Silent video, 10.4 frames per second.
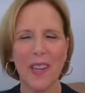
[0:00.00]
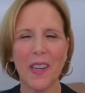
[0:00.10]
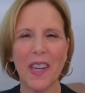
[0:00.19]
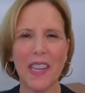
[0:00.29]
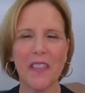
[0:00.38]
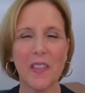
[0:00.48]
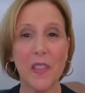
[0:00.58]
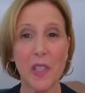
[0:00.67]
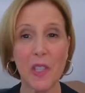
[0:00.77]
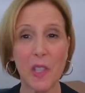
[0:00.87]
All right, the
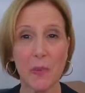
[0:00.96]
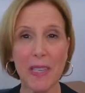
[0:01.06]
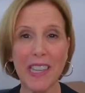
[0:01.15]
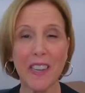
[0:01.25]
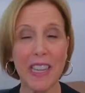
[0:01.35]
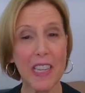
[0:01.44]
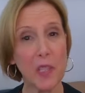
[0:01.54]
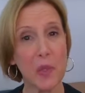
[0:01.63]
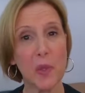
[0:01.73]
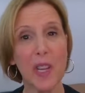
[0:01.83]
third speak out
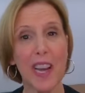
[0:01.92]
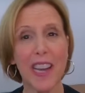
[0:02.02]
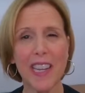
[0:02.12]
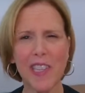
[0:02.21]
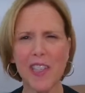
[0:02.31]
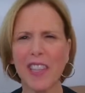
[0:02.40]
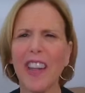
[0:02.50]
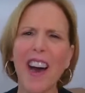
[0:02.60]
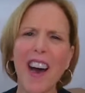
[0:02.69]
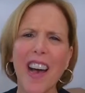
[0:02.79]
exercise, the
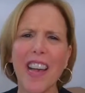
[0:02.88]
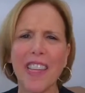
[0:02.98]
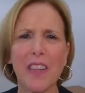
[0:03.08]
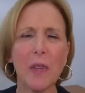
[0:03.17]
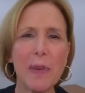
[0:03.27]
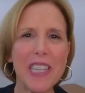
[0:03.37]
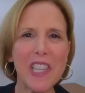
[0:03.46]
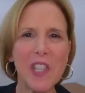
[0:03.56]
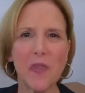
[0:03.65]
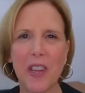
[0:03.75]
glide,
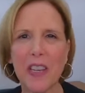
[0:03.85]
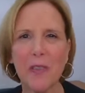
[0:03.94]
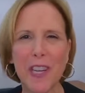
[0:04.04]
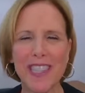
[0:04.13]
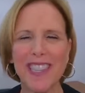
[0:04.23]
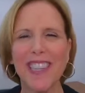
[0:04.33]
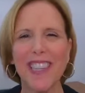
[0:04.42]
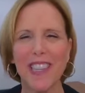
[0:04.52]
everybody's favorite.